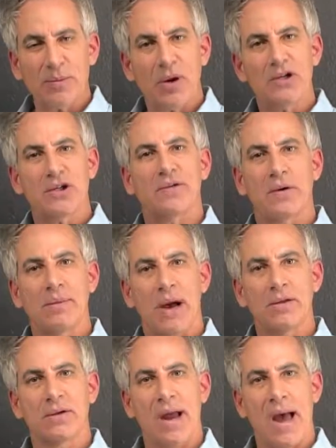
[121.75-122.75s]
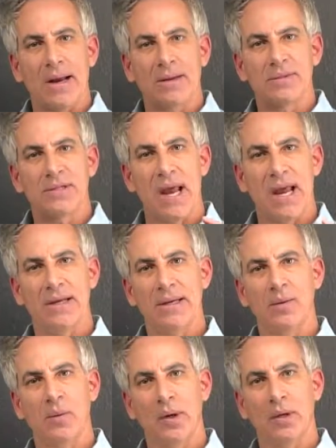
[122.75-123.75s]
pressure from other atoms, and
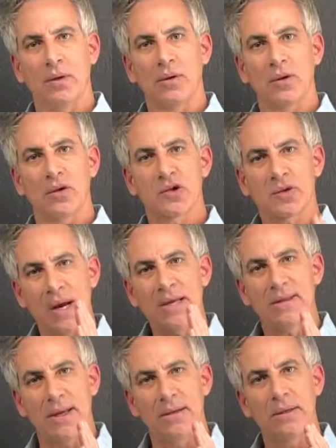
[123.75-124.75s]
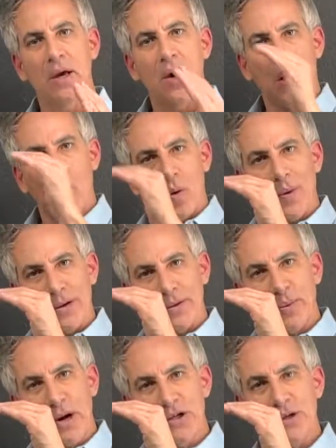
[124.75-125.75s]
it will strengthen where the
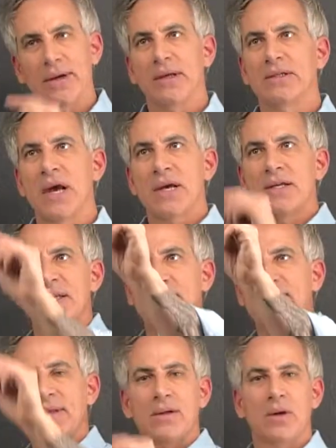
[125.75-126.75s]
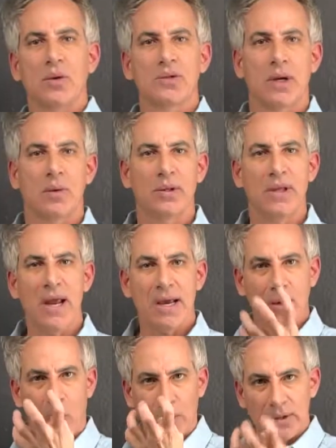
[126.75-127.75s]
pressure is. Same thing that goes on with an
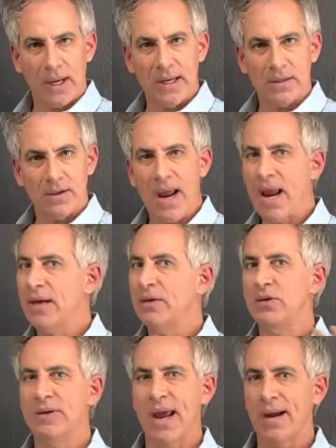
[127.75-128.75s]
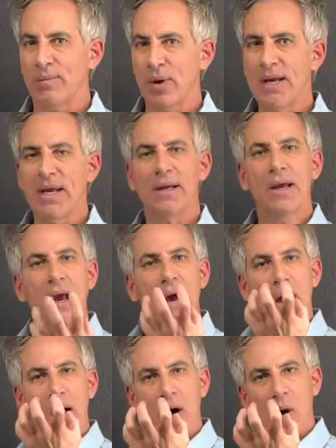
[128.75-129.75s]
egg. Hold an egg in your hand, you can't break it.
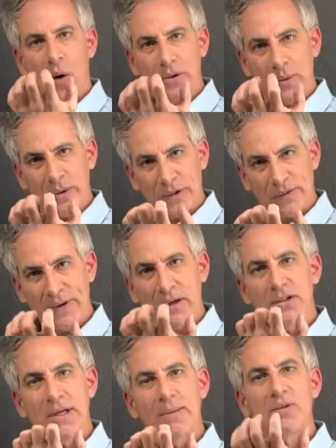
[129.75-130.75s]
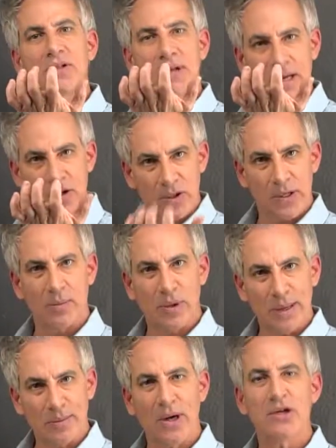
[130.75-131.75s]
Hold it with your fingertips, and you can
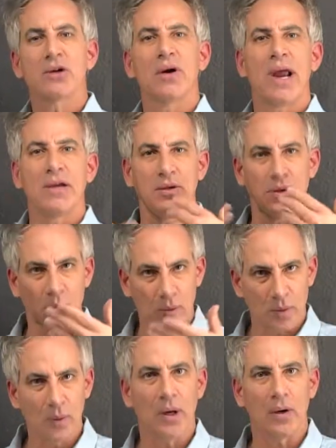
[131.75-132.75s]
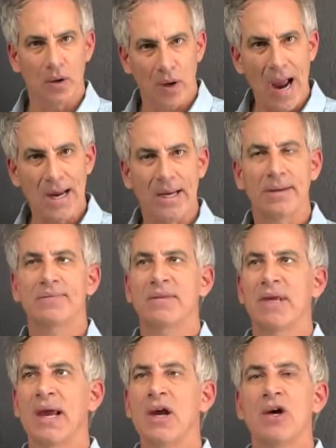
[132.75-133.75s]
apply pressure, and you will crack it.
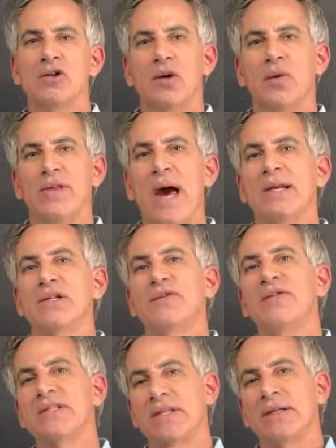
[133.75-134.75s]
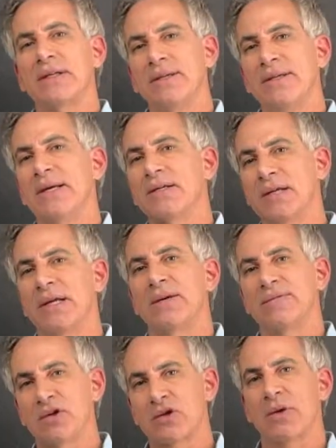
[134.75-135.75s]
Okay, so that is physically the extent
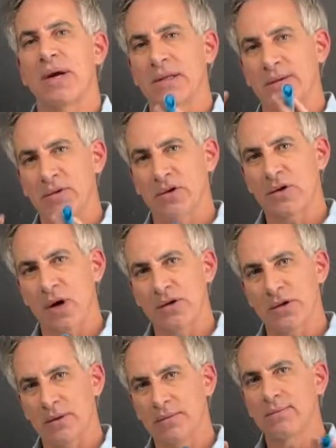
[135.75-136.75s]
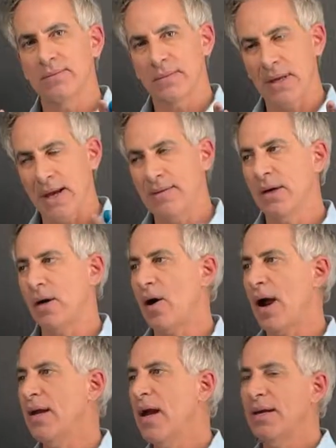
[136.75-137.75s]
of the strength of the structure. Okay, all
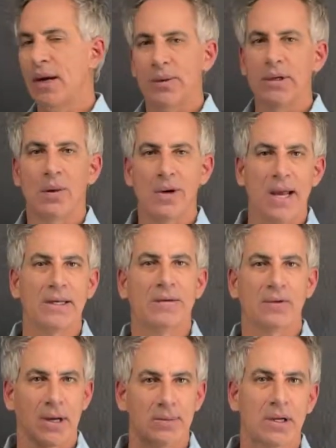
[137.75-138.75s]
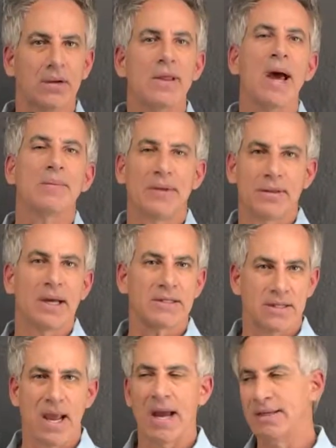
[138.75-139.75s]
right. Now we know an egg never comes under that, but that's
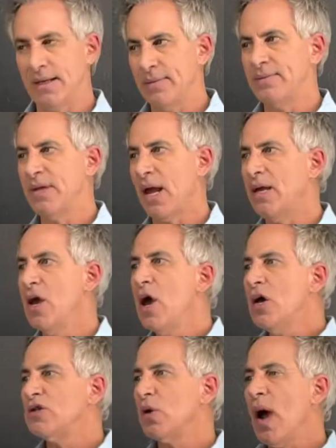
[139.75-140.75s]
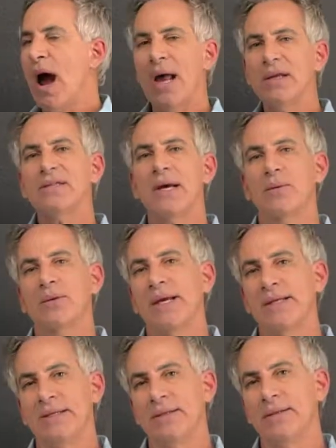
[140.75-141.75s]
the idea. Okay, so how does that
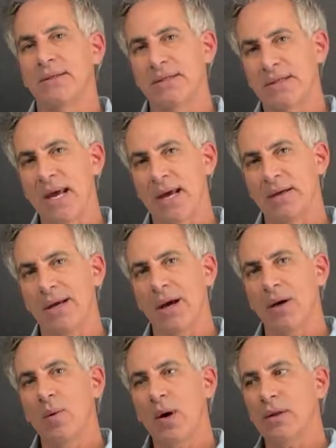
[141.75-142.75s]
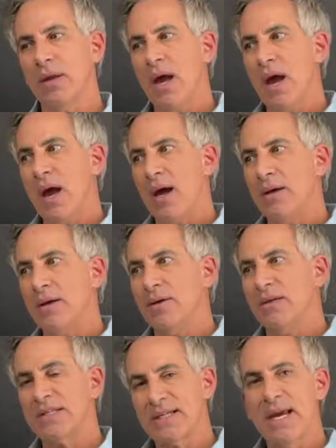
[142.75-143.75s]
relate to the skin? Well,
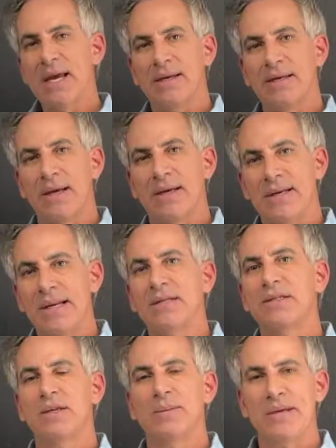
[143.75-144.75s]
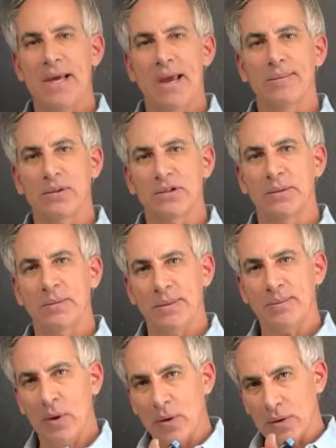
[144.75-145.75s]
the skin needs to be able to be
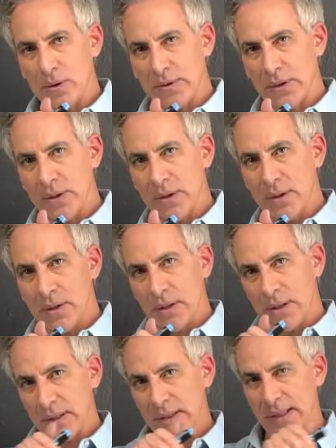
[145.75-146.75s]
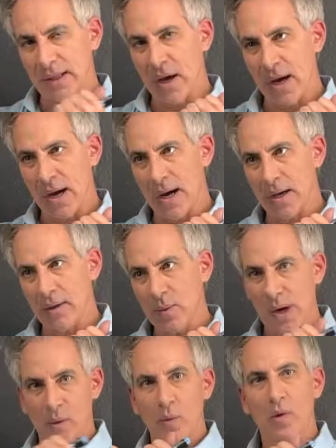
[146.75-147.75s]
pulled,
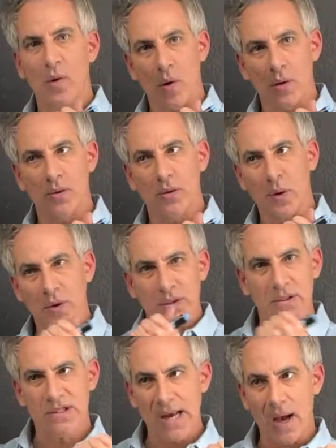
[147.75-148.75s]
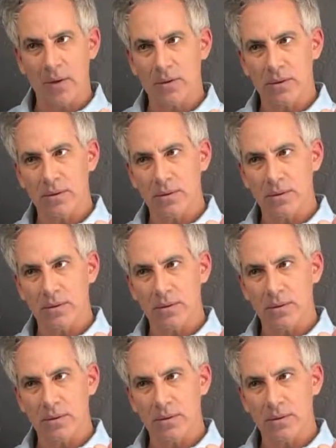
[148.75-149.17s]
well, north and south,